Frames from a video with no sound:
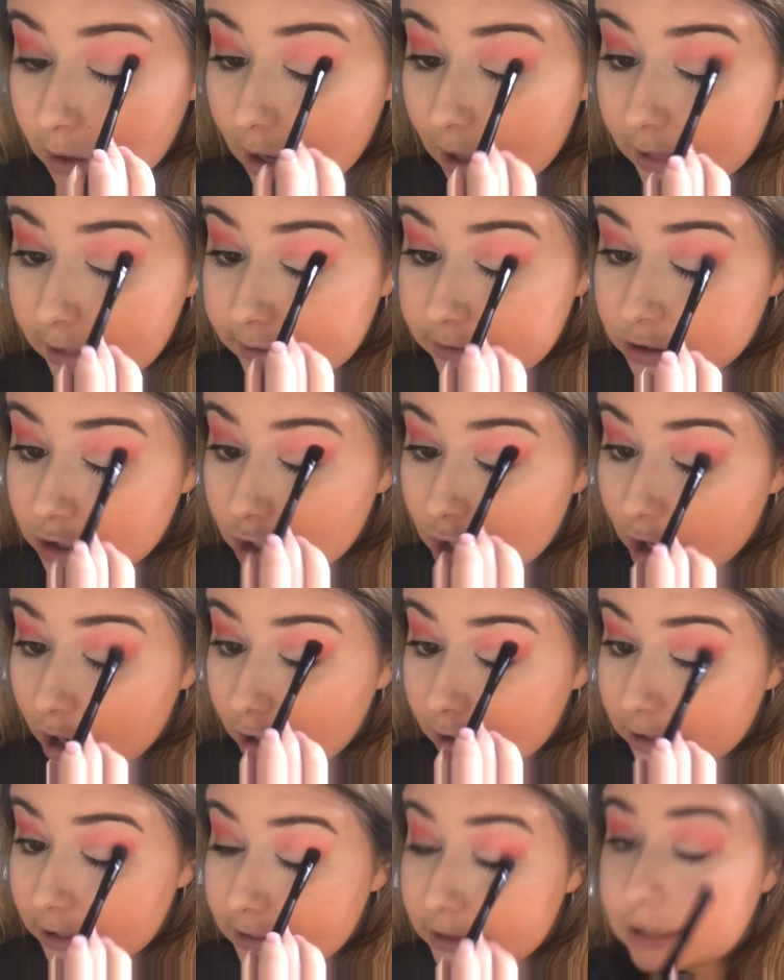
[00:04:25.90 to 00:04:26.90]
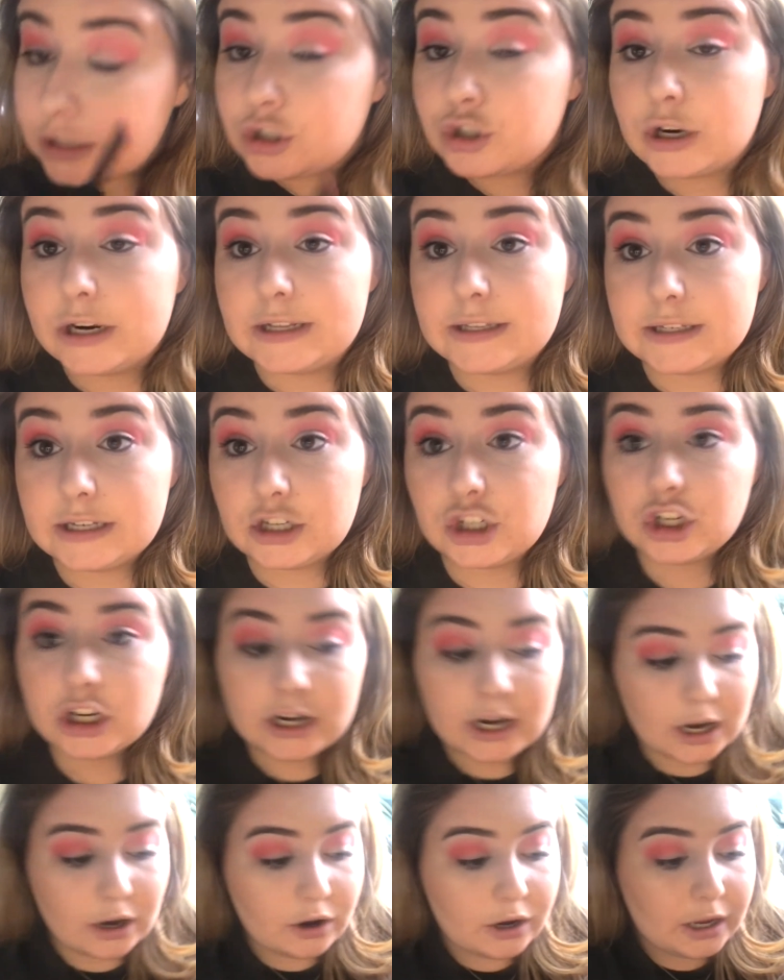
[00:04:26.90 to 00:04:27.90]
I like to call it the transition
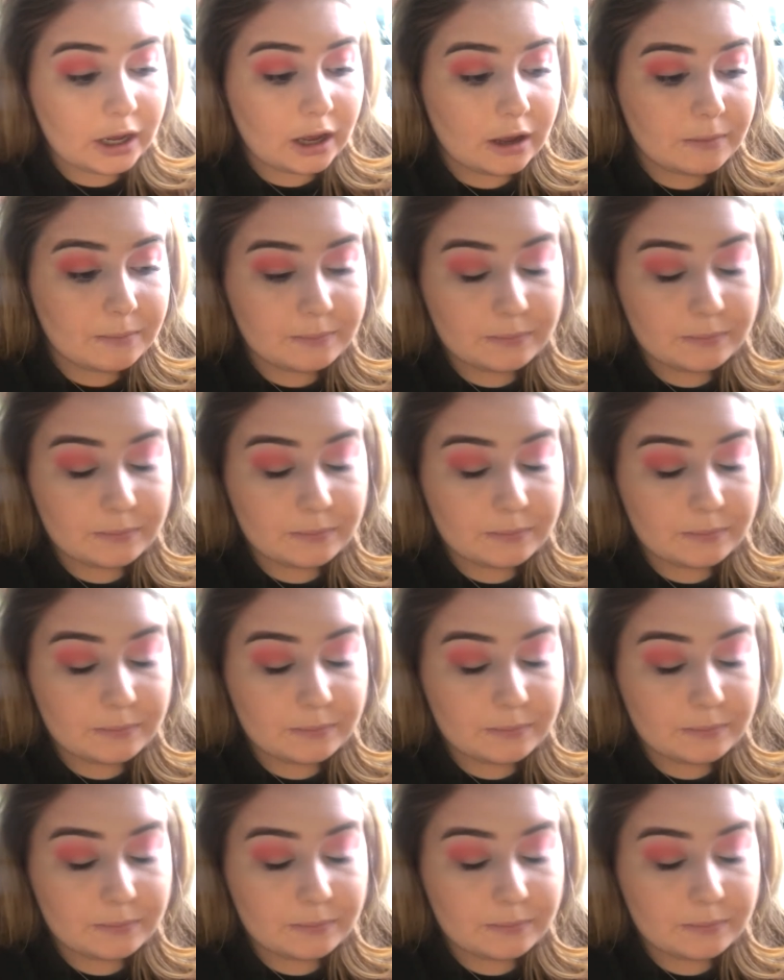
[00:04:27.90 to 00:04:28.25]
area,